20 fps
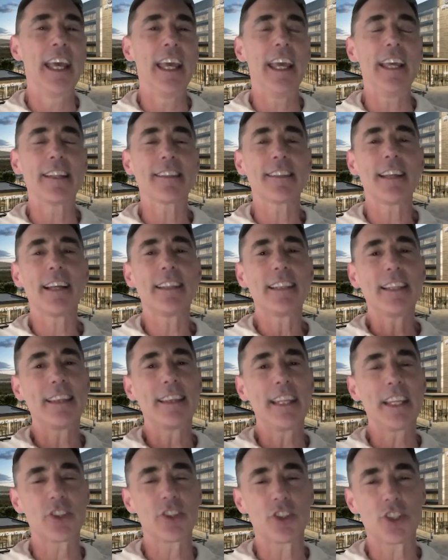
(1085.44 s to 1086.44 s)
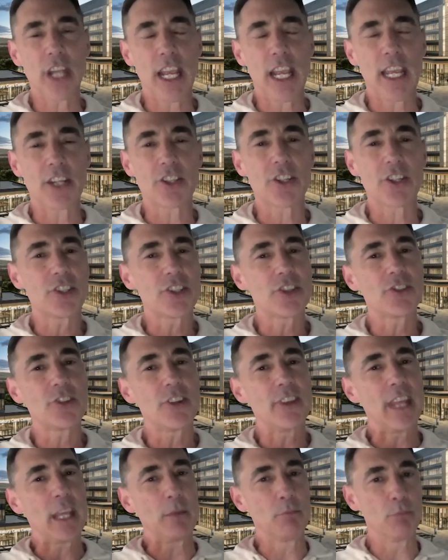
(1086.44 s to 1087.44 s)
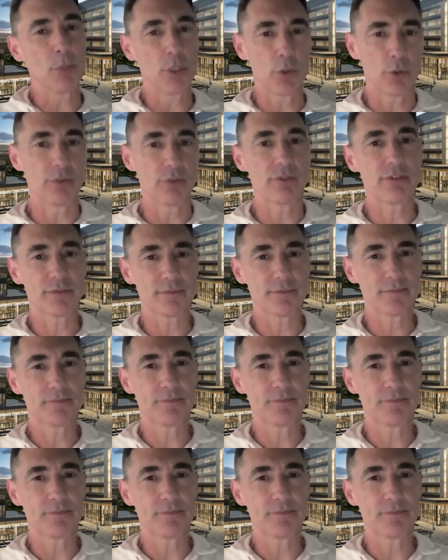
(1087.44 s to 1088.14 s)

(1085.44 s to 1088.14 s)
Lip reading: it's not that things change, it's just that they move.